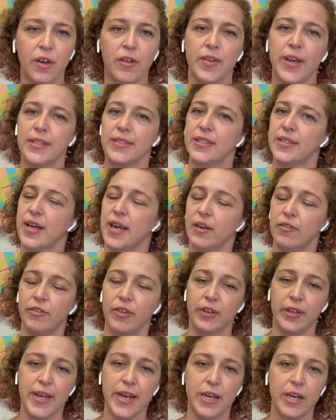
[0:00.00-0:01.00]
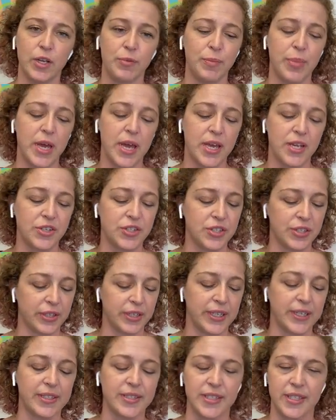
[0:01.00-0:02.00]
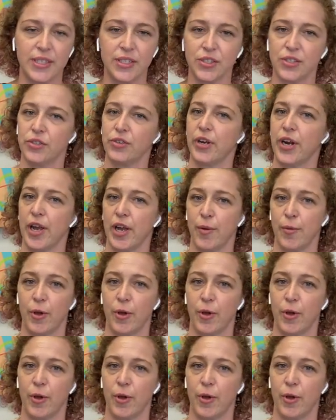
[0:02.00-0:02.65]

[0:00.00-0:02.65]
That's kind of the landing page, links to Instagram,